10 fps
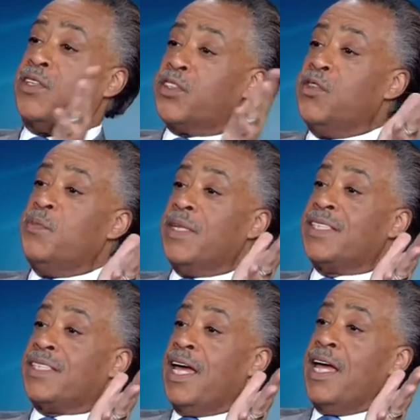because you've
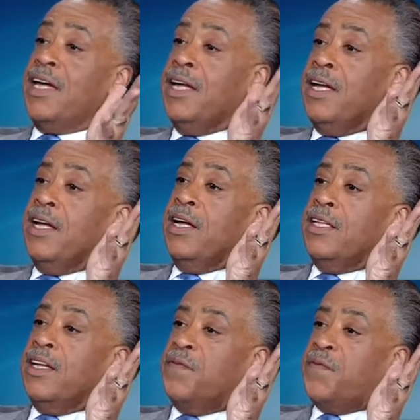been saying
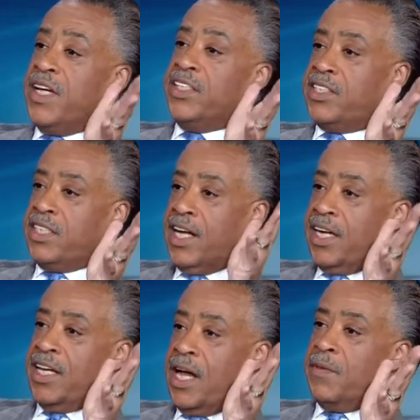the vision,
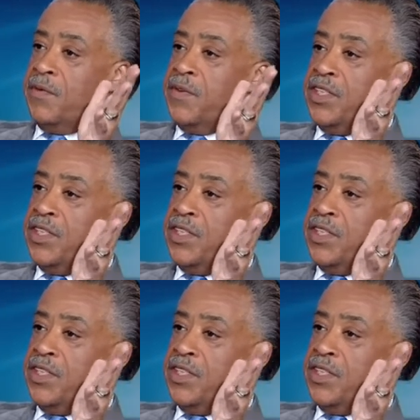economic